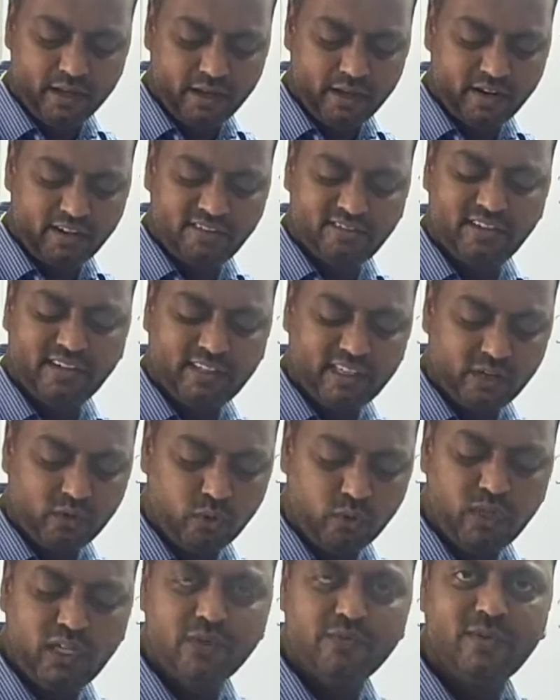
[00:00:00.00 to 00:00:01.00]
restricted
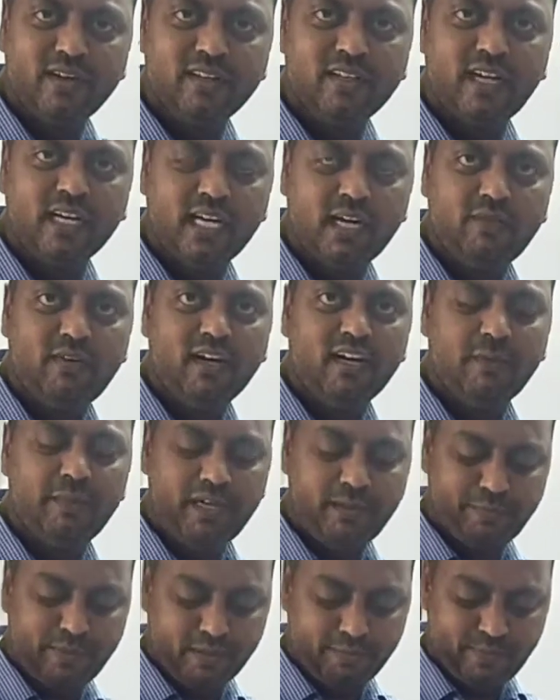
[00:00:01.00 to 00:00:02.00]
only for the
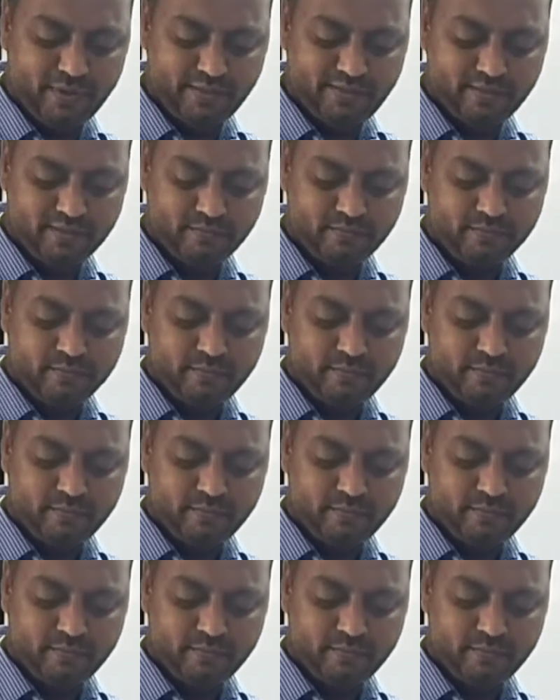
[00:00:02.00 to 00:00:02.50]
government purpose